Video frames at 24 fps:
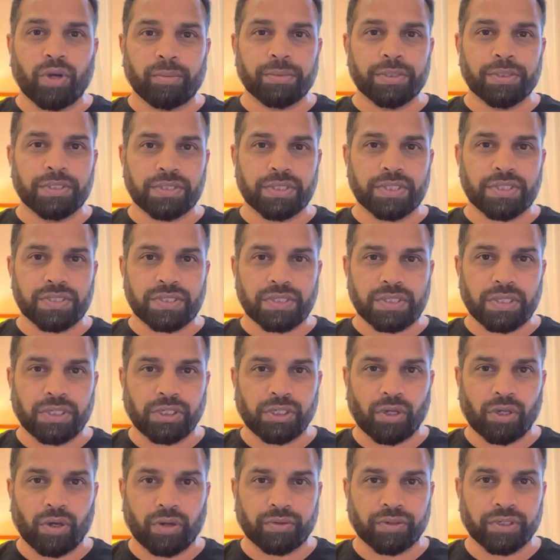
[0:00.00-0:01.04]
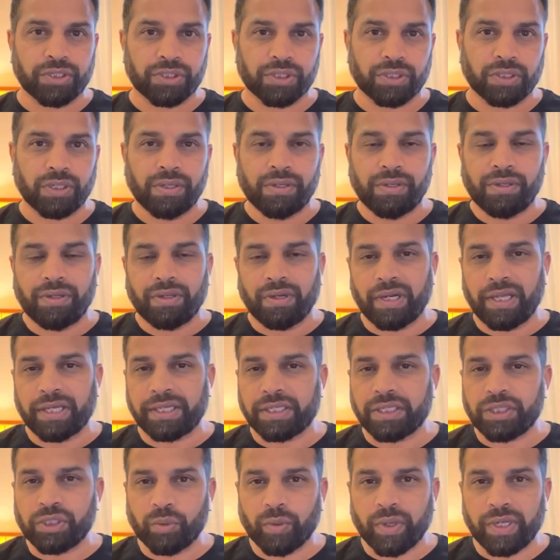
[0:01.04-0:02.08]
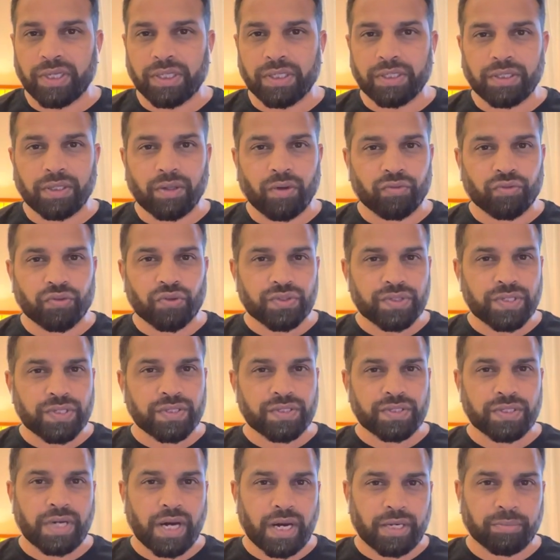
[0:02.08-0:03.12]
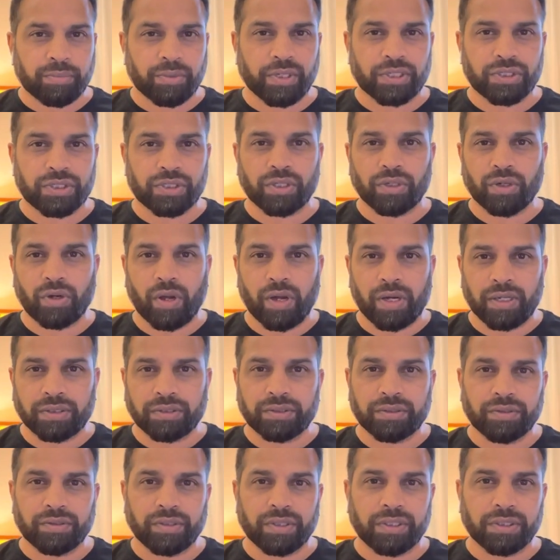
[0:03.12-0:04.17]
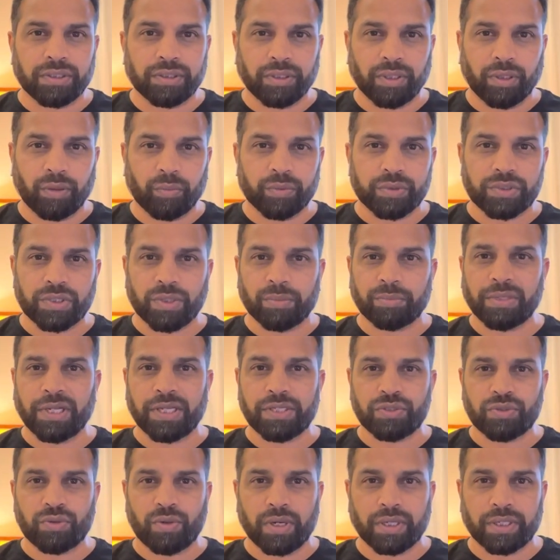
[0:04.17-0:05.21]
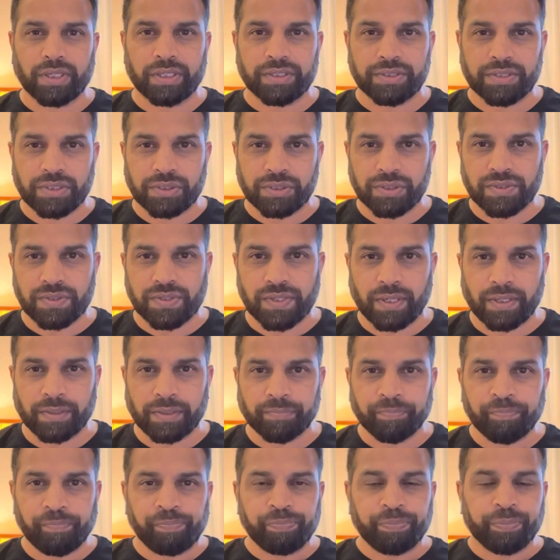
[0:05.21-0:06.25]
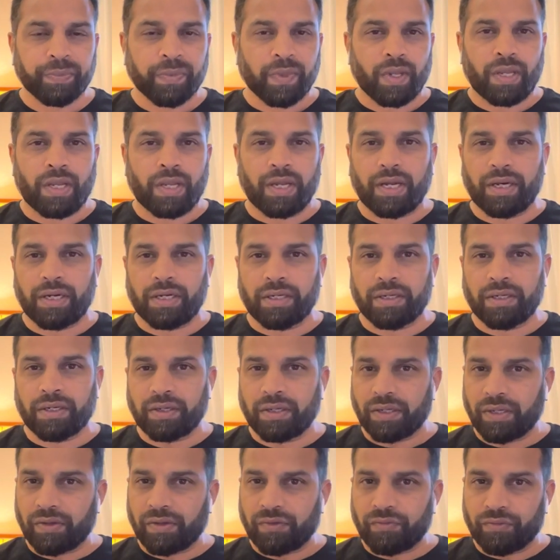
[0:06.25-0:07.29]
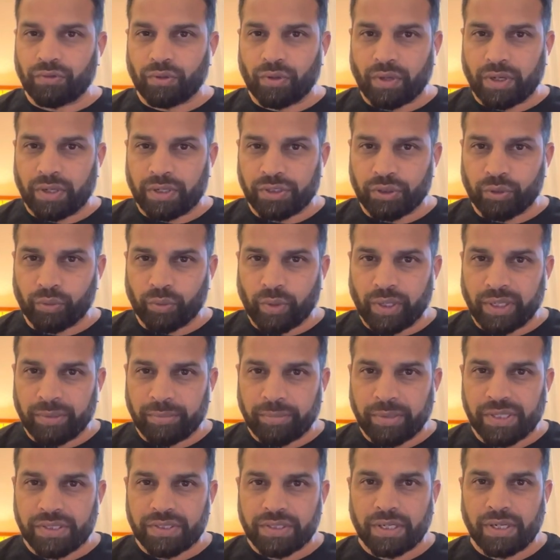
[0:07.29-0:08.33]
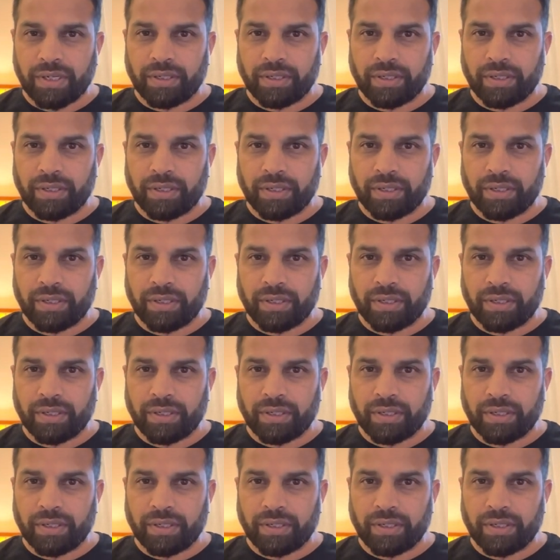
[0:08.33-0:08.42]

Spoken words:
business in your region? Like in UAE, of course, there's a data protection law which applies to organizations here. And if you are a UAE-based